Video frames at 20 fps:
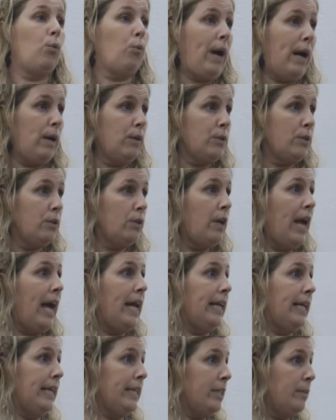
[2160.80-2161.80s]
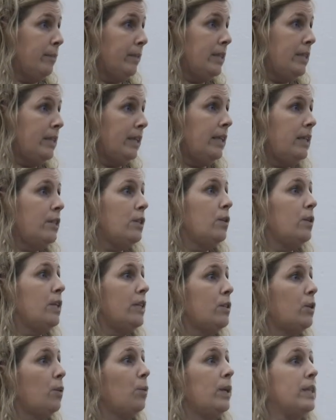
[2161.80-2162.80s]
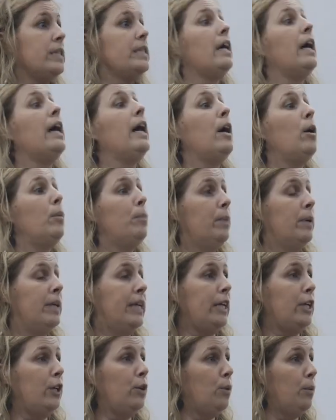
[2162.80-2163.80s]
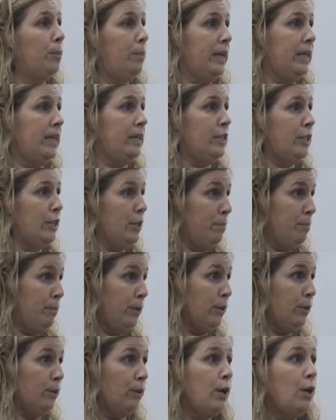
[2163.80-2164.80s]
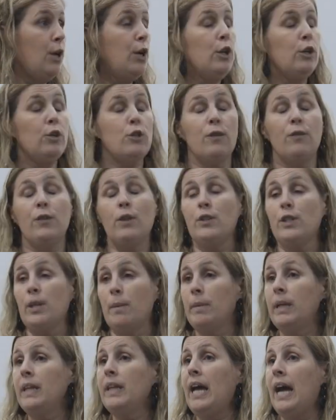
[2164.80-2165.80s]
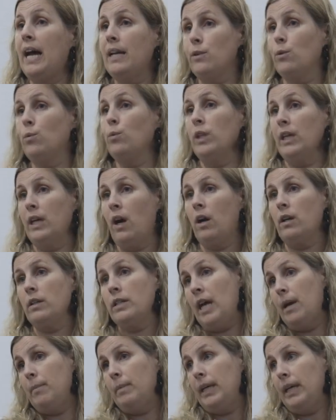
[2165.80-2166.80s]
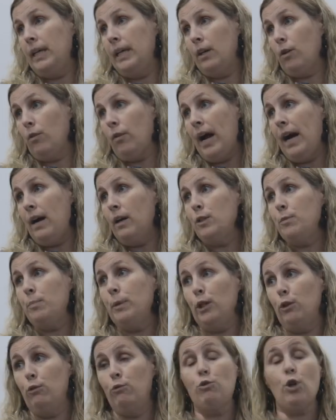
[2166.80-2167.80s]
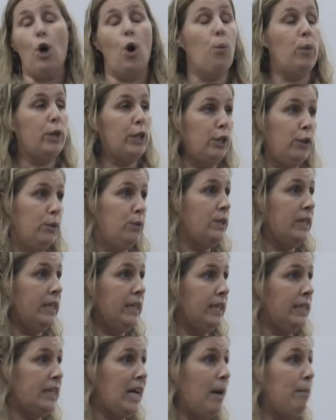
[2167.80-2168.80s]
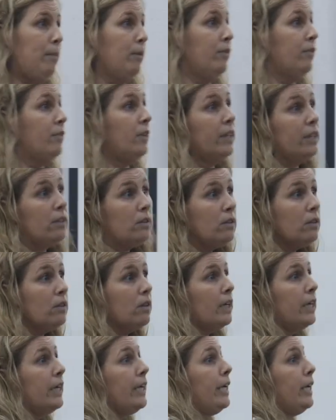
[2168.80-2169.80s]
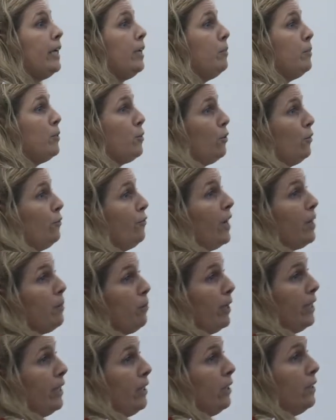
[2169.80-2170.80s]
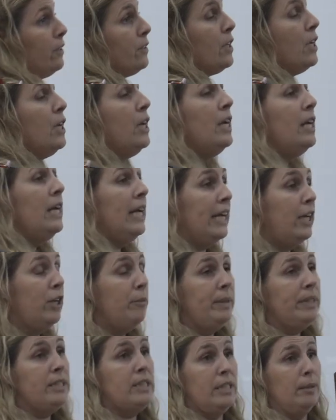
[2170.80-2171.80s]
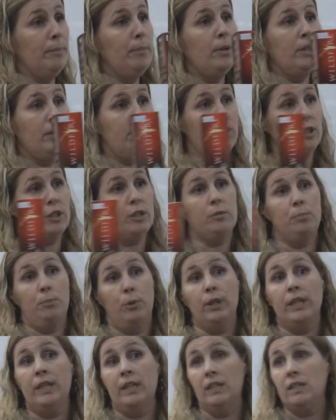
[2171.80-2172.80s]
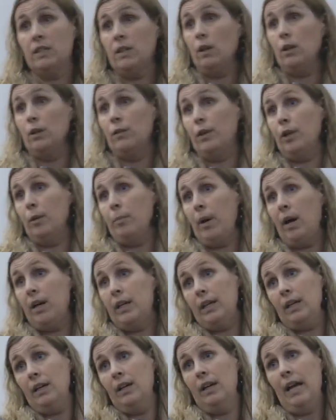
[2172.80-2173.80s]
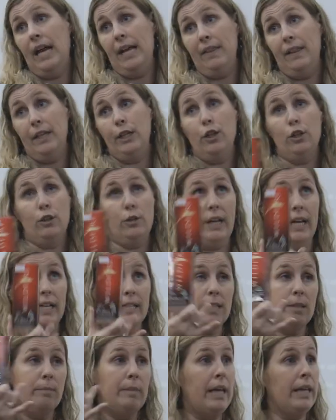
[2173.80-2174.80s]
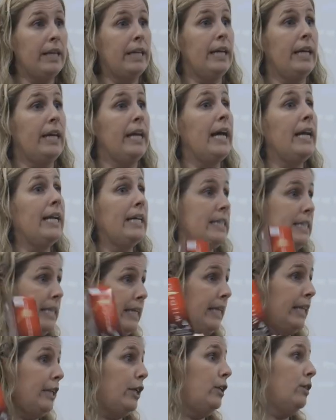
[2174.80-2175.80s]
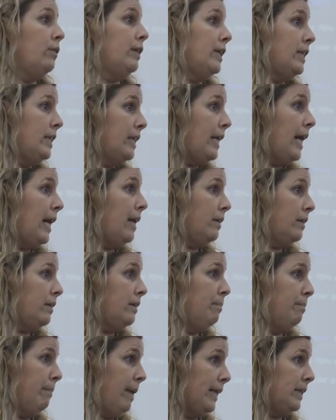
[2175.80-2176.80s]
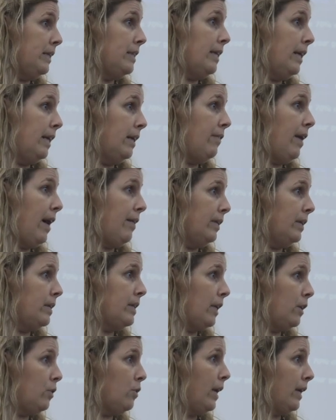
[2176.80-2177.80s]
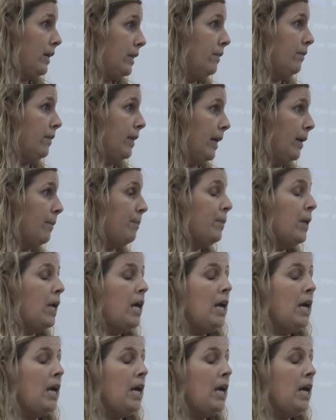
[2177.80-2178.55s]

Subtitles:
arousal and intimacy, so these are ones that help get you a bit in the mood. So if you're somebody that has a really hard time getting aroused, but you don't want to use any type of clitoral creams or vibrators, it could be as simple as just putting this all over your body, and then you're like smelling it, and it's getting you into that mindset of having sexual activity.